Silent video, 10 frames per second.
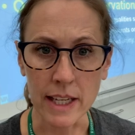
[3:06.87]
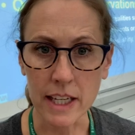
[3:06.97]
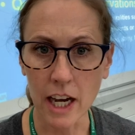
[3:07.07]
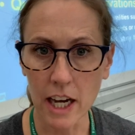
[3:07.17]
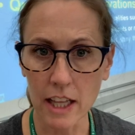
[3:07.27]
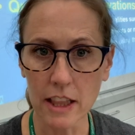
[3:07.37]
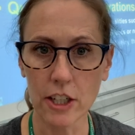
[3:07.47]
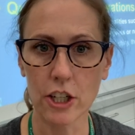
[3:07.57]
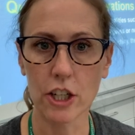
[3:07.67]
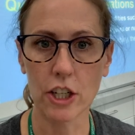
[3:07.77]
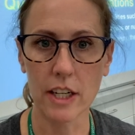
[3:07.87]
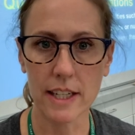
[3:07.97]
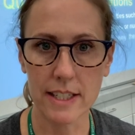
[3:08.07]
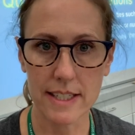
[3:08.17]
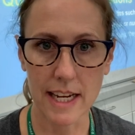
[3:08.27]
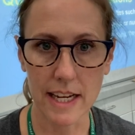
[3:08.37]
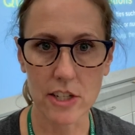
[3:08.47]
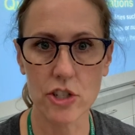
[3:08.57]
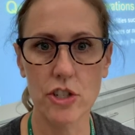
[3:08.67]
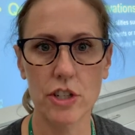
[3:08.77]
color,
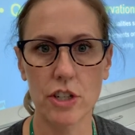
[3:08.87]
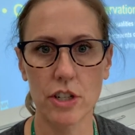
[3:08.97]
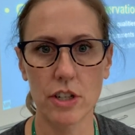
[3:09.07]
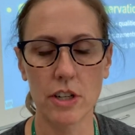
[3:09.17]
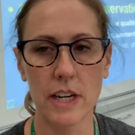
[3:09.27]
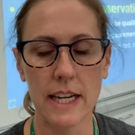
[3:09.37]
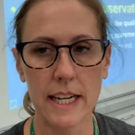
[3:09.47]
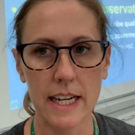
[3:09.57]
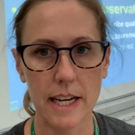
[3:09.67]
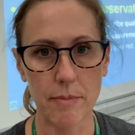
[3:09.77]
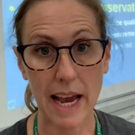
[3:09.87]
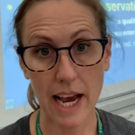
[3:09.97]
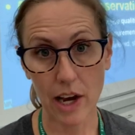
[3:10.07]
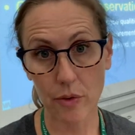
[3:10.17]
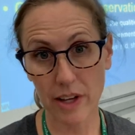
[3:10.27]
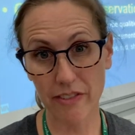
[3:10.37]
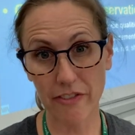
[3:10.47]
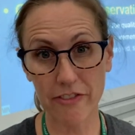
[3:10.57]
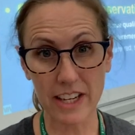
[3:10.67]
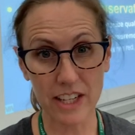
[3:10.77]
texture, how it
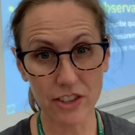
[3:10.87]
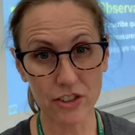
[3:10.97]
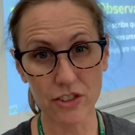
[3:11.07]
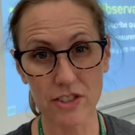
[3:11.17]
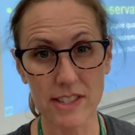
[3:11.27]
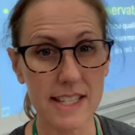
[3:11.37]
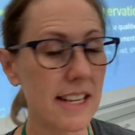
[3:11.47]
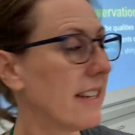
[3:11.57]
feels.